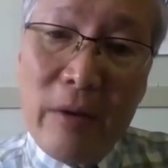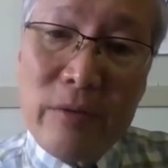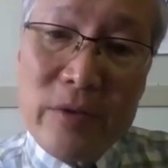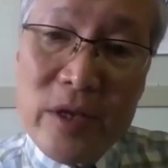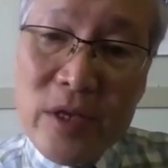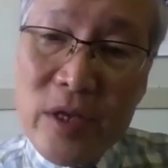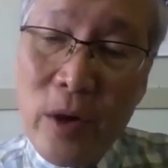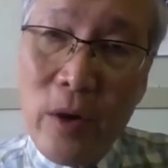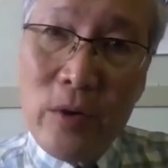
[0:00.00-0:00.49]

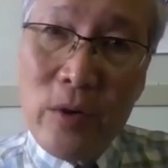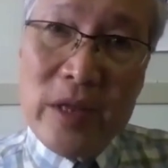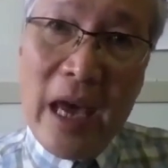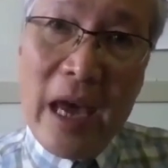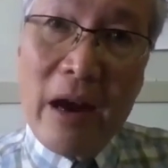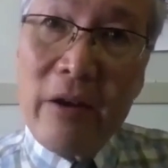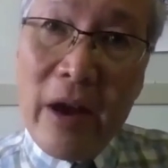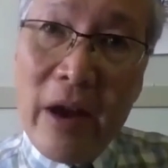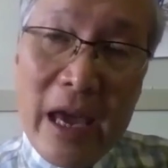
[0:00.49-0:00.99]
So
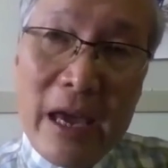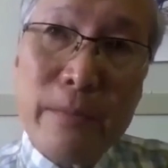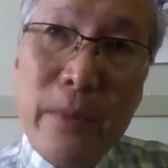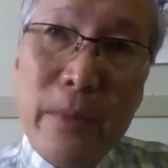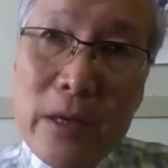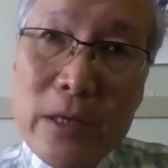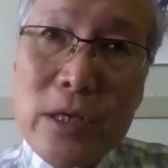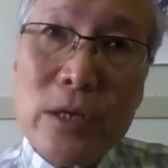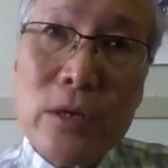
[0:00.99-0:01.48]
they are
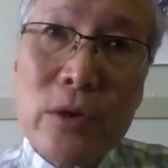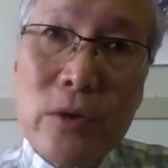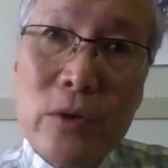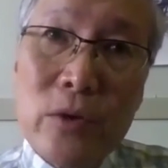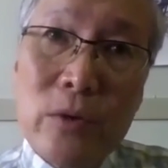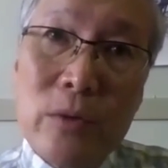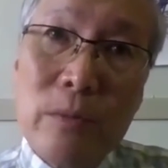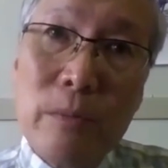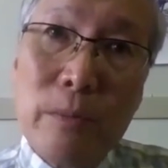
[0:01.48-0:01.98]
able
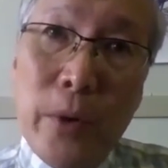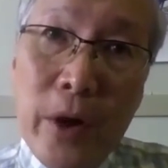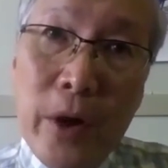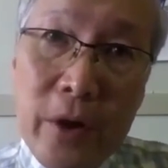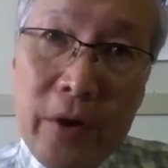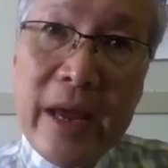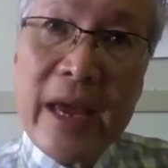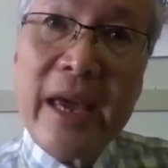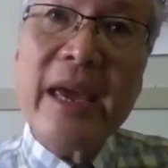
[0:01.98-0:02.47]
to
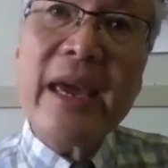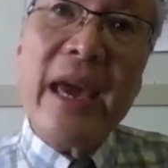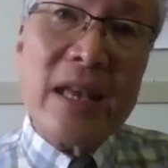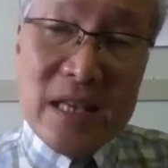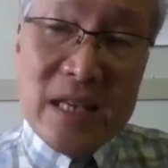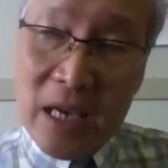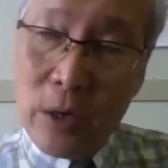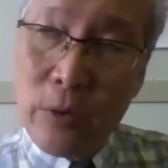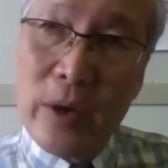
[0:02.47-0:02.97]
bury
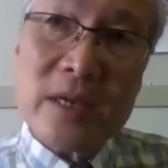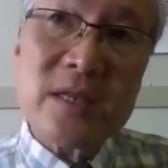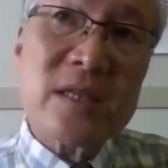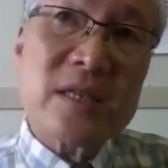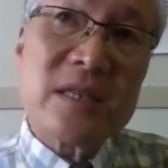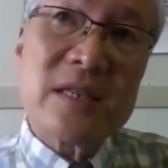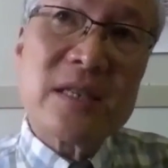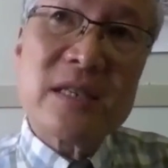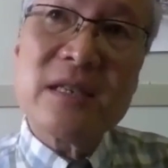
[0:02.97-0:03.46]
and
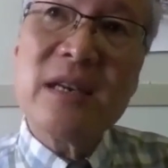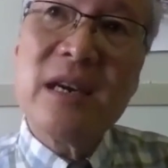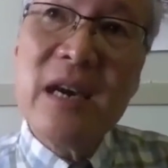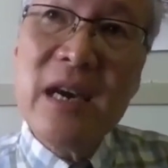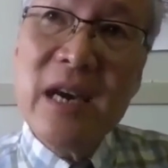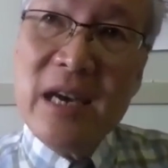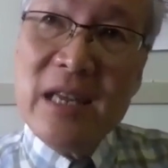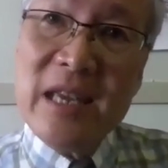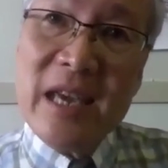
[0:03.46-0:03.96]
sequester
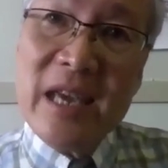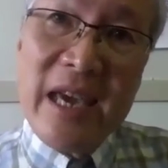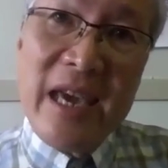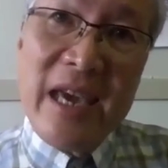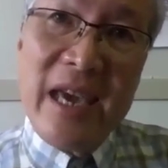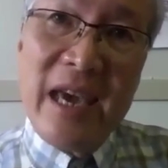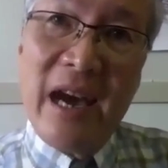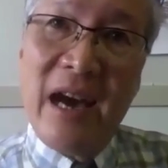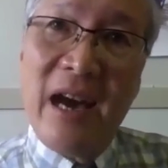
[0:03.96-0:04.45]

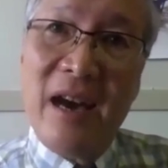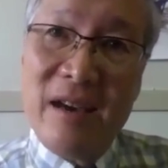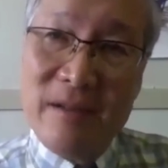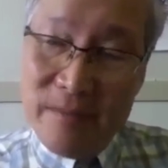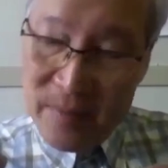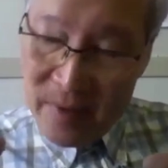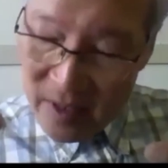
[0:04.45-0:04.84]
the uh,